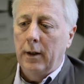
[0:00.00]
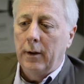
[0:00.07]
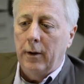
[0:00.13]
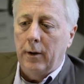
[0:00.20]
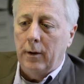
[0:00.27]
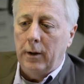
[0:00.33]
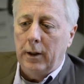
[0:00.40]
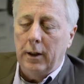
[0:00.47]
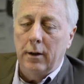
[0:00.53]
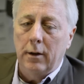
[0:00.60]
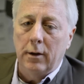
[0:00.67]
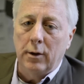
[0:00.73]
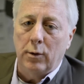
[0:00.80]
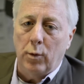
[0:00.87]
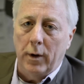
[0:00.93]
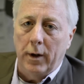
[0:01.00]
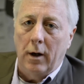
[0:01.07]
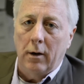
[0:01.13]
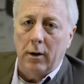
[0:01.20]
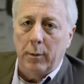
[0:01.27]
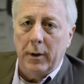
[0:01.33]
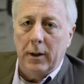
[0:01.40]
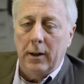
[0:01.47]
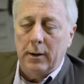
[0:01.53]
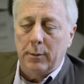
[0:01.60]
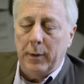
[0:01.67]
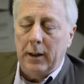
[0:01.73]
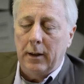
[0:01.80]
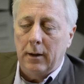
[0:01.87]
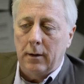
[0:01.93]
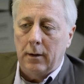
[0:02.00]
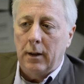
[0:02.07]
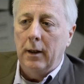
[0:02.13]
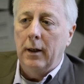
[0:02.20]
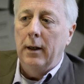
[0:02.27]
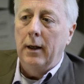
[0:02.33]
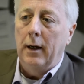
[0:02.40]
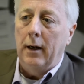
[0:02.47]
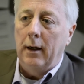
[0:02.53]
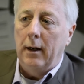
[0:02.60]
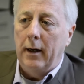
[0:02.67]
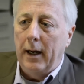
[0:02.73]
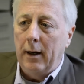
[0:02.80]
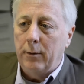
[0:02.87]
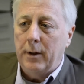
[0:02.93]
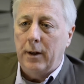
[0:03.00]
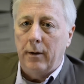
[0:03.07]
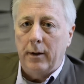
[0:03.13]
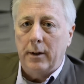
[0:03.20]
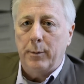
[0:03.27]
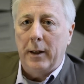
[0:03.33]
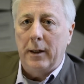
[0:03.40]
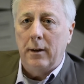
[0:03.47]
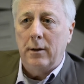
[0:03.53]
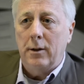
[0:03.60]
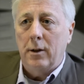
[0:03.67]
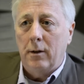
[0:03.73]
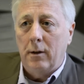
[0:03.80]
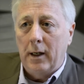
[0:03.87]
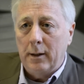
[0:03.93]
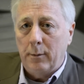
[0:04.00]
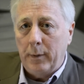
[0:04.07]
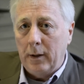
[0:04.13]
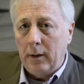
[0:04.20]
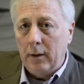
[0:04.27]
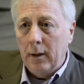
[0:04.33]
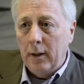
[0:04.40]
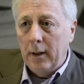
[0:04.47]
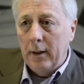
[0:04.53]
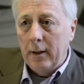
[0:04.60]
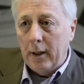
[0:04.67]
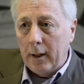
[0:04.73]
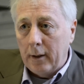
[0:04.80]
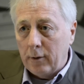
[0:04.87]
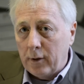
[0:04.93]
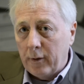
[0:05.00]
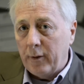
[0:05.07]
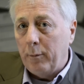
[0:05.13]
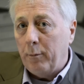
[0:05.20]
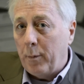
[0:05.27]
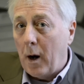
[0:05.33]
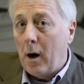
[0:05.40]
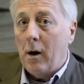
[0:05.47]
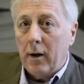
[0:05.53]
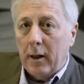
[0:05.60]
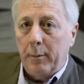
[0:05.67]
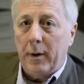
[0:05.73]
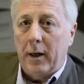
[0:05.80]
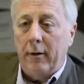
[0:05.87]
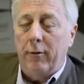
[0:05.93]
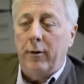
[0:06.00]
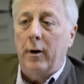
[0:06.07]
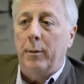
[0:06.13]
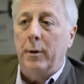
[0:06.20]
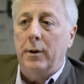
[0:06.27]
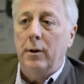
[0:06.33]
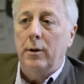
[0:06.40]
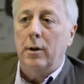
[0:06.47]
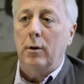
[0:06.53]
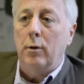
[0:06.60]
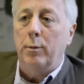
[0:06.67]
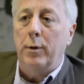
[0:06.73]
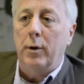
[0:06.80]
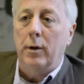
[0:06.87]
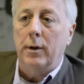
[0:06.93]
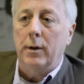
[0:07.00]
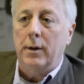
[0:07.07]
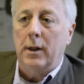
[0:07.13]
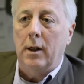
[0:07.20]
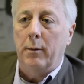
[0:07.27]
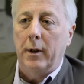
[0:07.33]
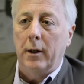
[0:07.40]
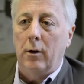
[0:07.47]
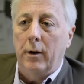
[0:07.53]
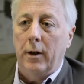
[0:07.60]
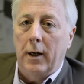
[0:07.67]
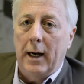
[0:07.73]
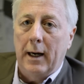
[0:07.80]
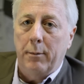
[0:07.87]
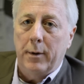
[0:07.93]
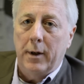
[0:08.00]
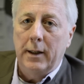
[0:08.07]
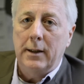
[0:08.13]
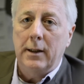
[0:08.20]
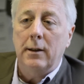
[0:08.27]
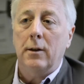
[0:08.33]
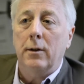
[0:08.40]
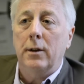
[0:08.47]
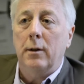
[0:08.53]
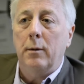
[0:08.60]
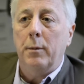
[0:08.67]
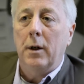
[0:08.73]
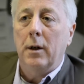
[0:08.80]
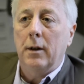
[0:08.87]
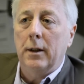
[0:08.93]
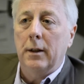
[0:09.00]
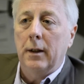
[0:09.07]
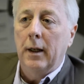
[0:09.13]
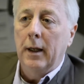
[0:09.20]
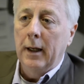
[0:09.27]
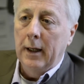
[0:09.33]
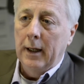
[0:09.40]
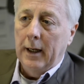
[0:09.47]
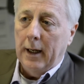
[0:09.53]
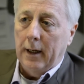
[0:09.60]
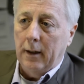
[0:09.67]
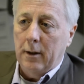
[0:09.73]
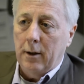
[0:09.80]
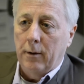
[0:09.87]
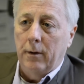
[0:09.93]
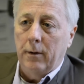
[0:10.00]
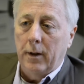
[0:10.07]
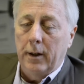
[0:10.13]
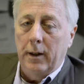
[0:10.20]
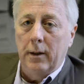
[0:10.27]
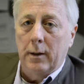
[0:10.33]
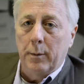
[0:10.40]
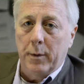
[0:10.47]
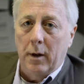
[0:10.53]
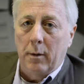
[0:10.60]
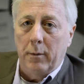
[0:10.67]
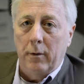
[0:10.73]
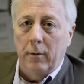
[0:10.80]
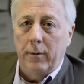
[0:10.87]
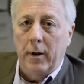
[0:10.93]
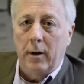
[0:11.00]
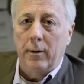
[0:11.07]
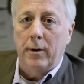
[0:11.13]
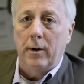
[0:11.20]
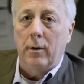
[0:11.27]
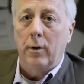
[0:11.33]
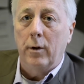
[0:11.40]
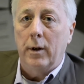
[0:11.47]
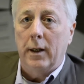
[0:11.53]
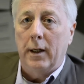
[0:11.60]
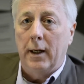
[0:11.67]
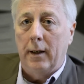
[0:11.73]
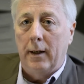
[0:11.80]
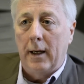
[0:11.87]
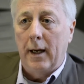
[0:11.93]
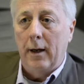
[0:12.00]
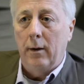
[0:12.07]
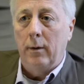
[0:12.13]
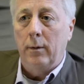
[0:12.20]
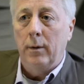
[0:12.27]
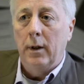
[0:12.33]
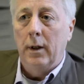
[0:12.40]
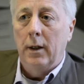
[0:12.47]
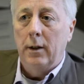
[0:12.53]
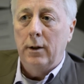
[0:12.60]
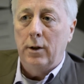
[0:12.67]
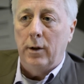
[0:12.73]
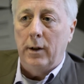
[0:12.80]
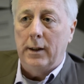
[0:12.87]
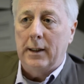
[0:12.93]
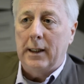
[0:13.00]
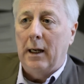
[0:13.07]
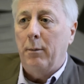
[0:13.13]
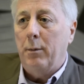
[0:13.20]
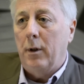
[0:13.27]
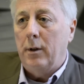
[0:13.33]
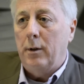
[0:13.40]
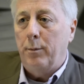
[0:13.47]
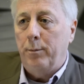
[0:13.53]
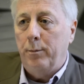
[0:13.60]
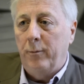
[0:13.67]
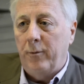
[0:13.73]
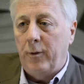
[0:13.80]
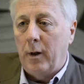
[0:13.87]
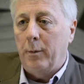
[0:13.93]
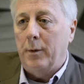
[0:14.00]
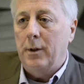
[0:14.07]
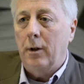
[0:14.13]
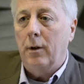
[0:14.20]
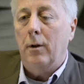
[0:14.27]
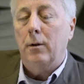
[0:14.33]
the years, one argument has been that uh, healthcare expenditure has been uh, driven partly by pharmaceutical products coming on at high prices onto the market, and currently the Department of Health are looking at how to establish pharmace